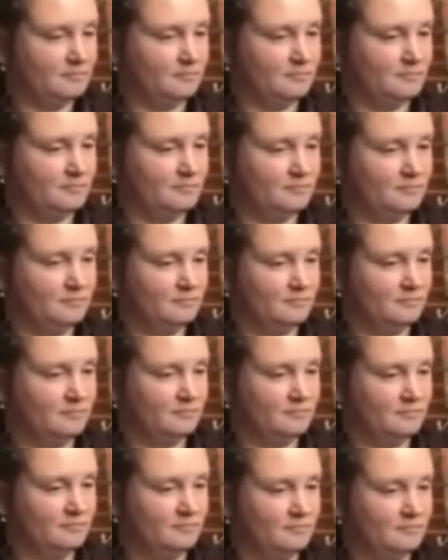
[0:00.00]

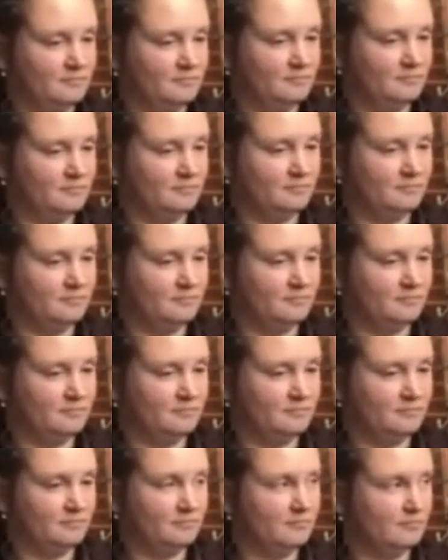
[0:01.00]

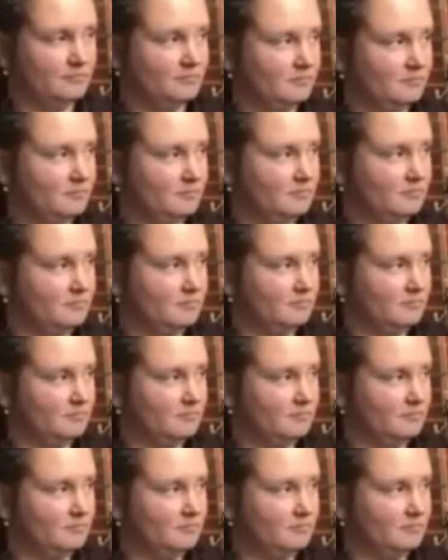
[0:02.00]
This person isn't speaking.